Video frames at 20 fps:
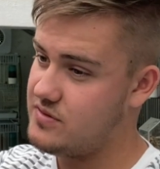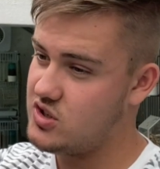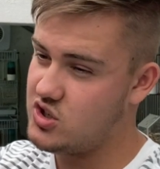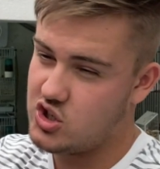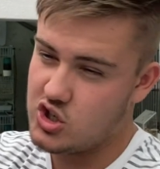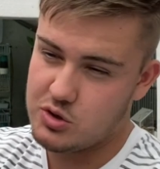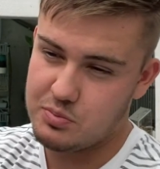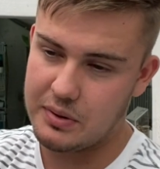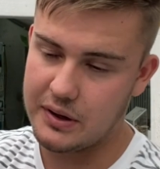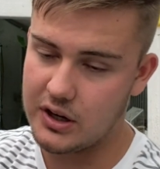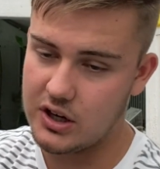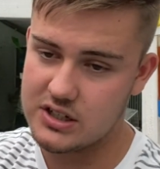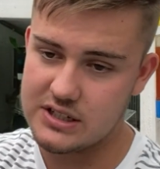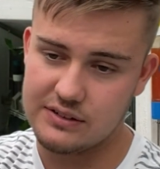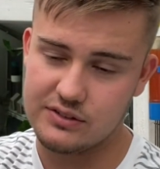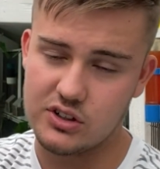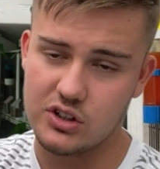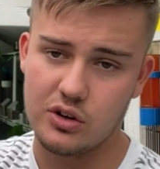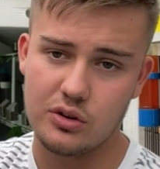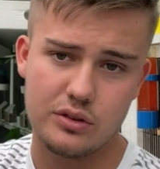just because
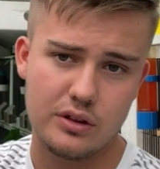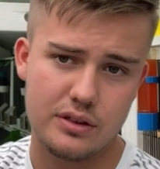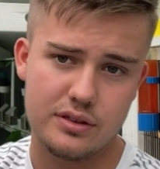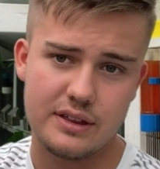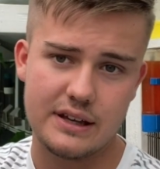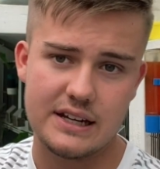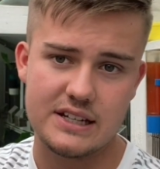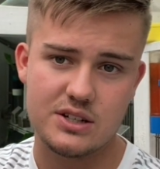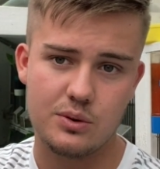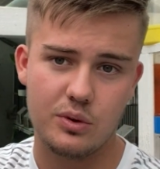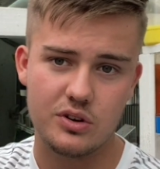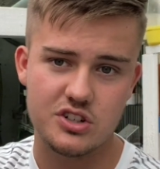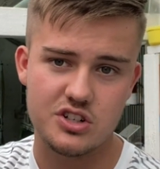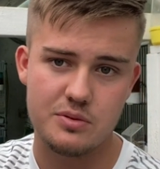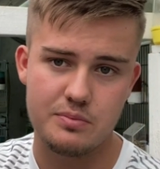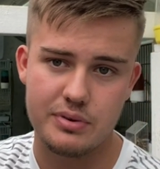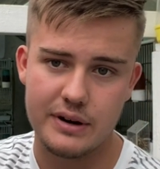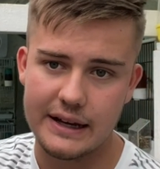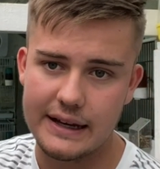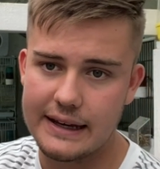I've got other things I want to
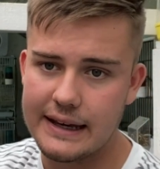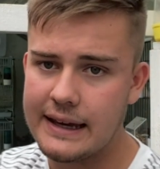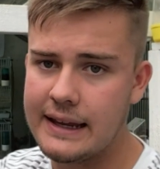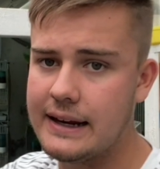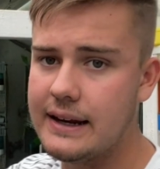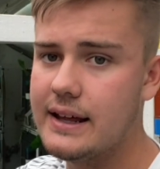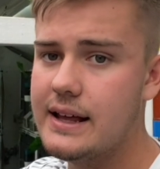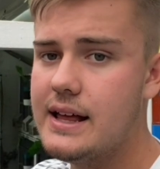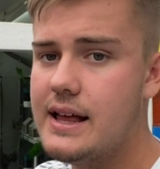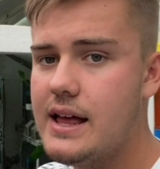bring in.